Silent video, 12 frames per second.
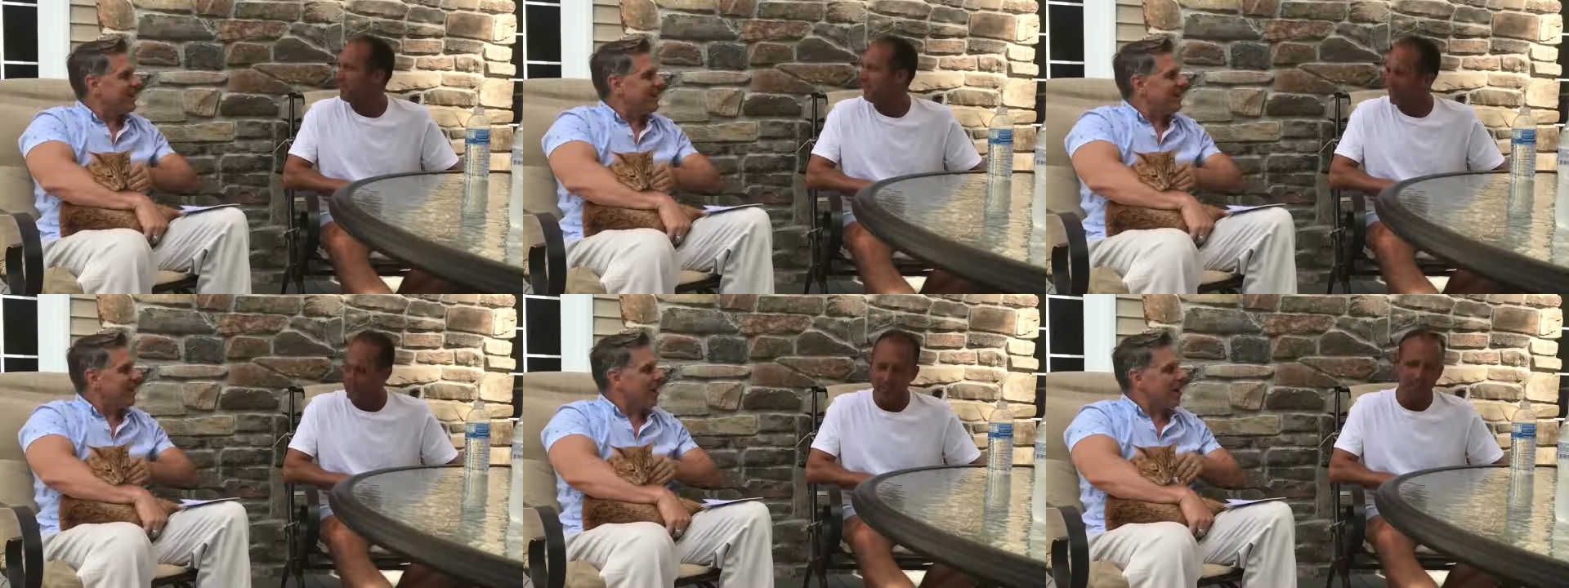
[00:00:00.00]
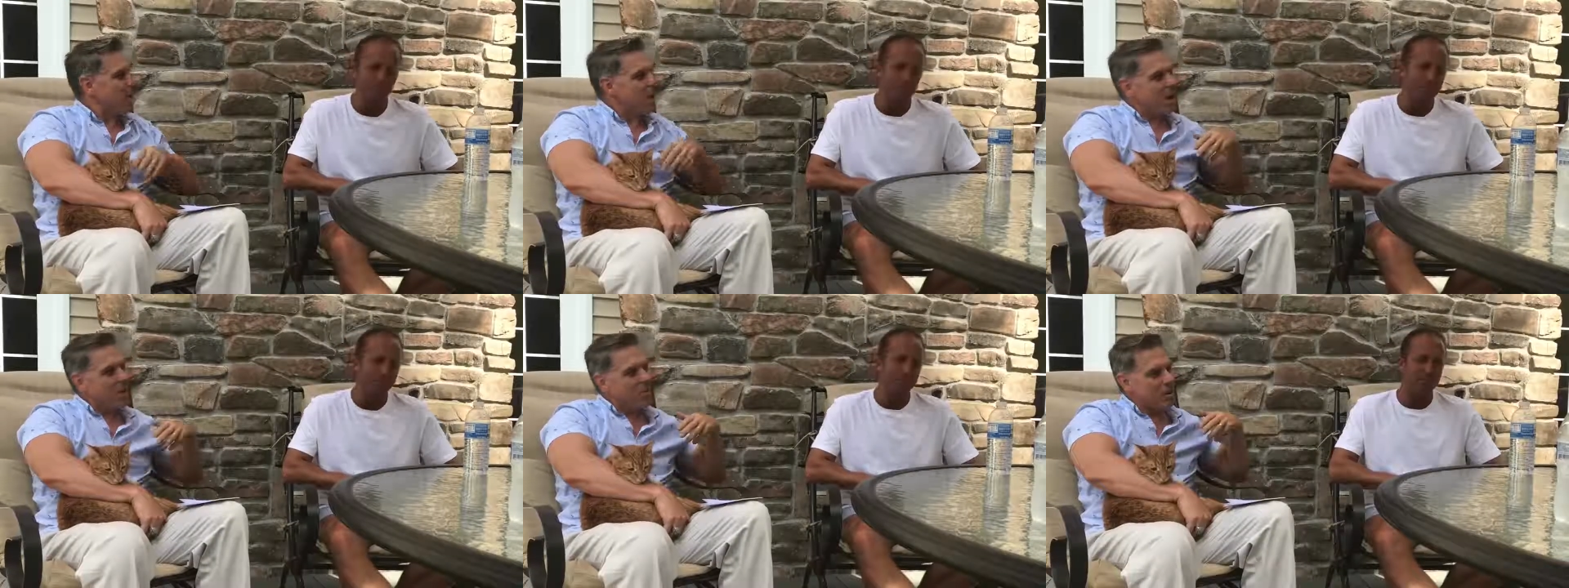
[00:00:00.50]
Speaker 1: Okay? Yeah. I
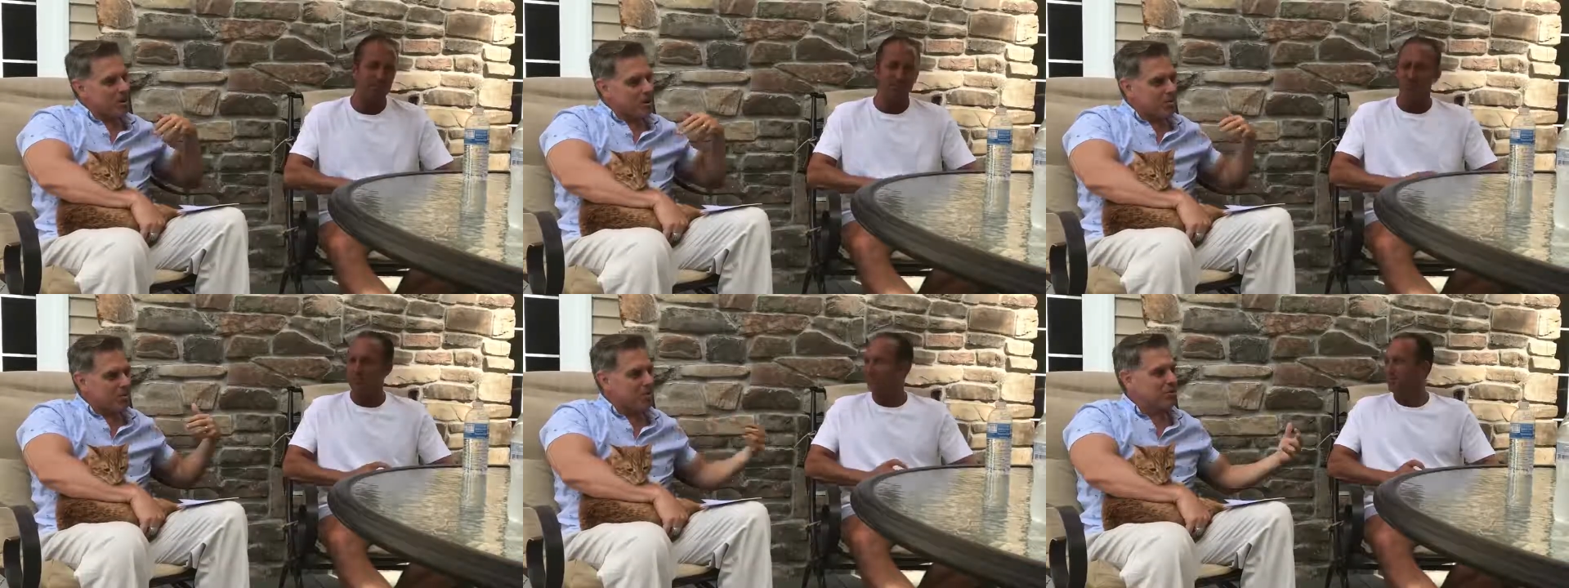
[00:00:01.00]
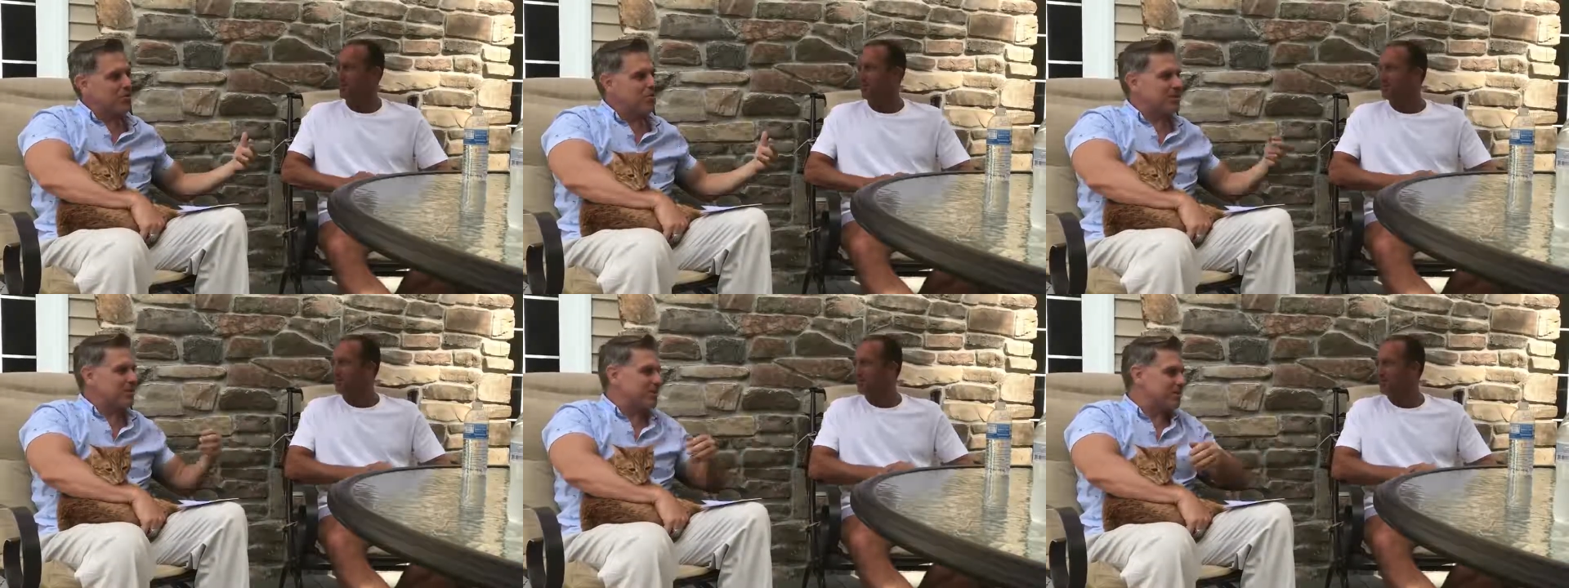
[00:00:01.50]
want I want you to approach
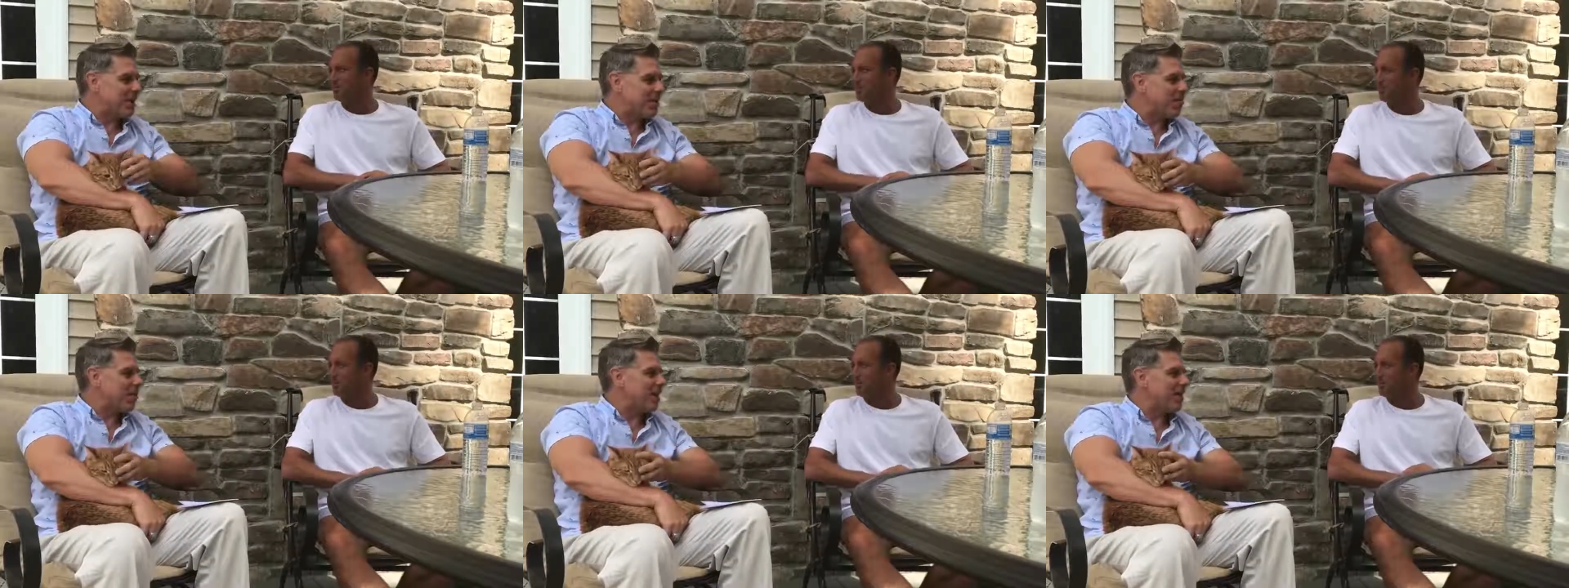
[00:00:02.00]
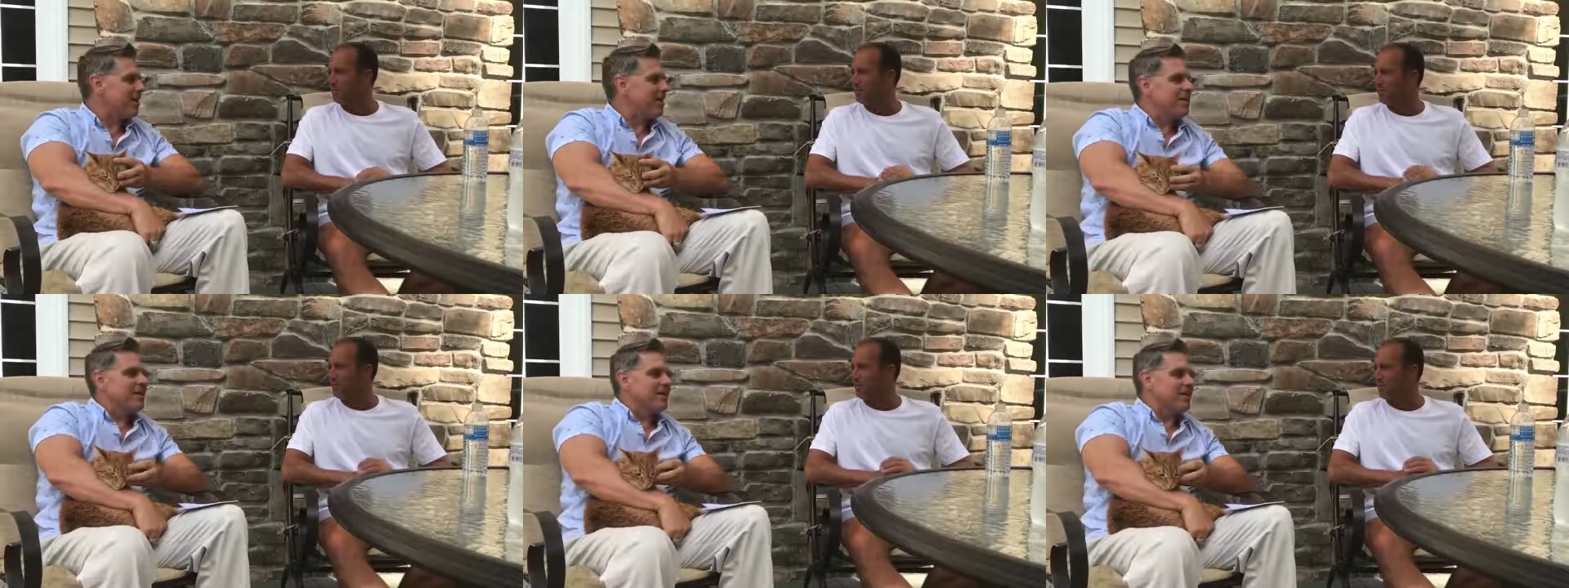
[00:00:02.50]
me the same way
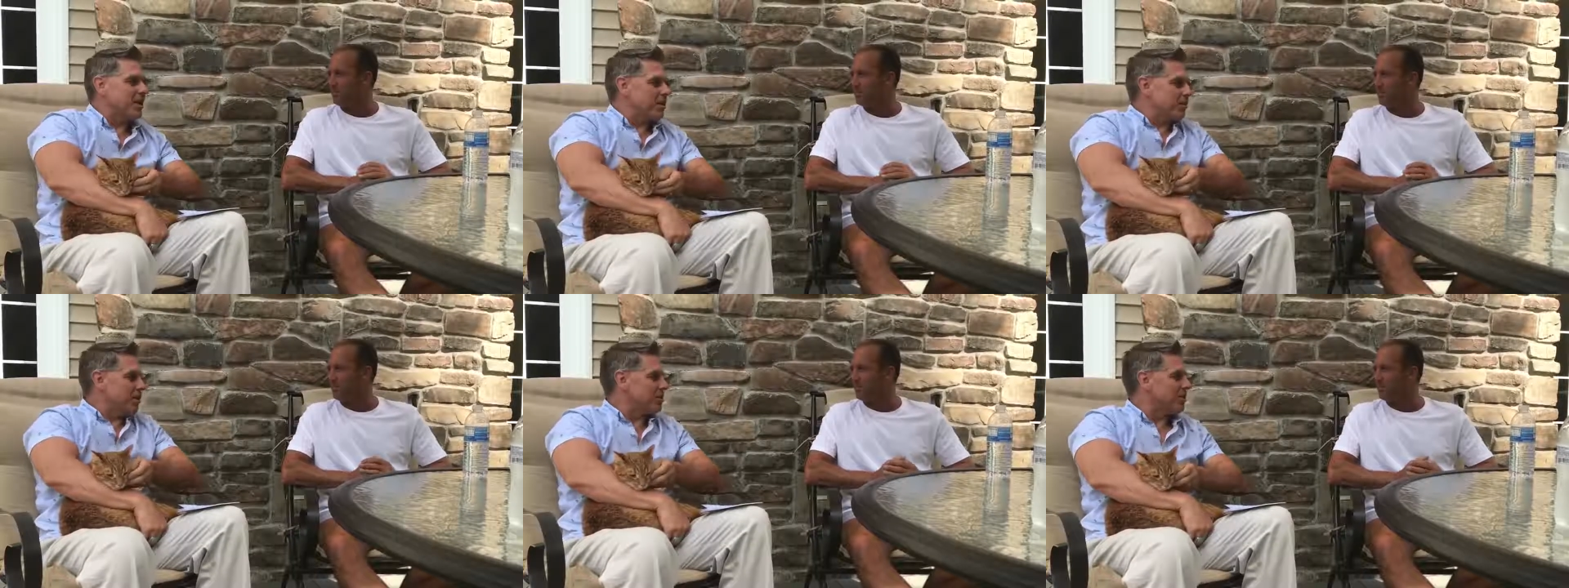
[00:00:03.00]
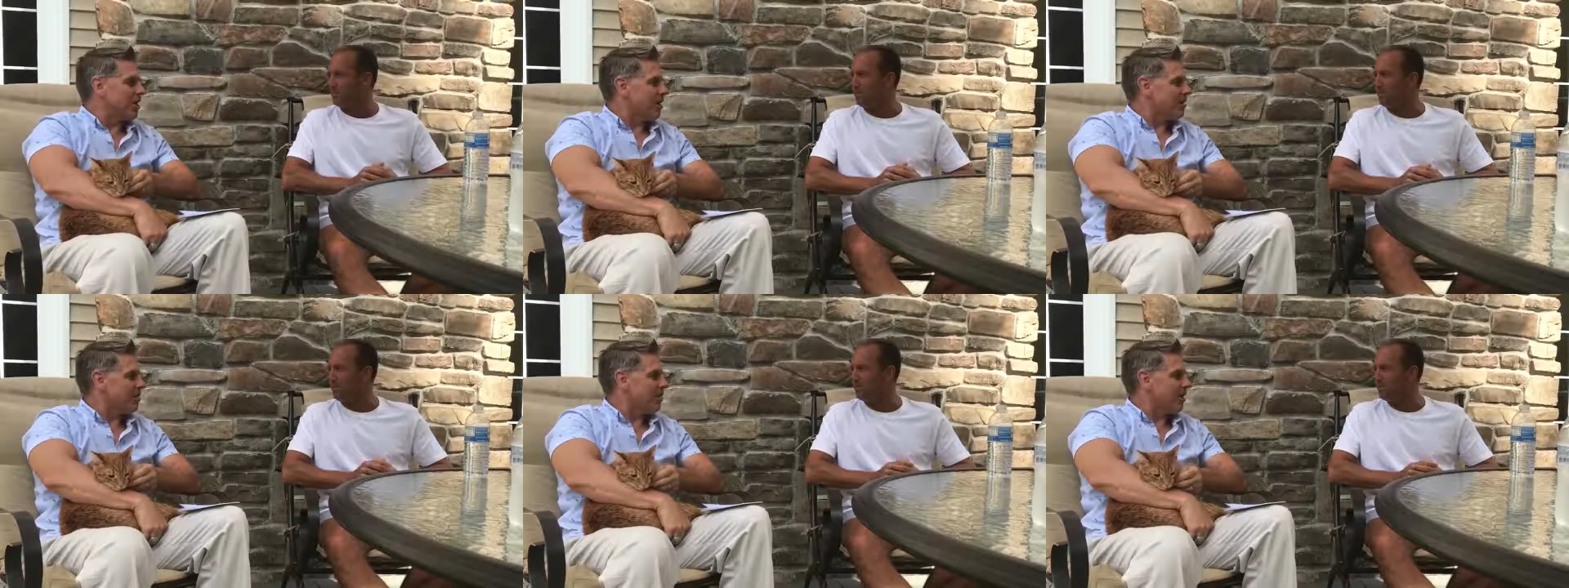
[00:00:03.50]
that you approach a
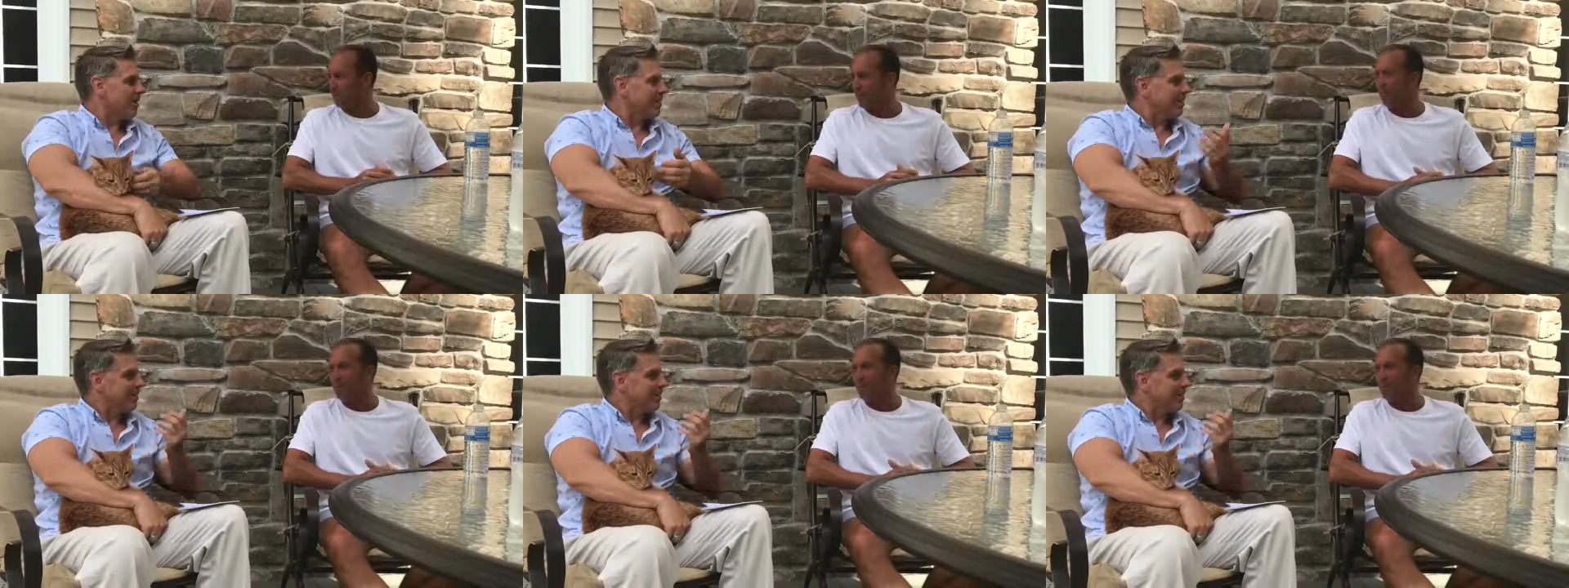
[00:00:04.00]
customer, right?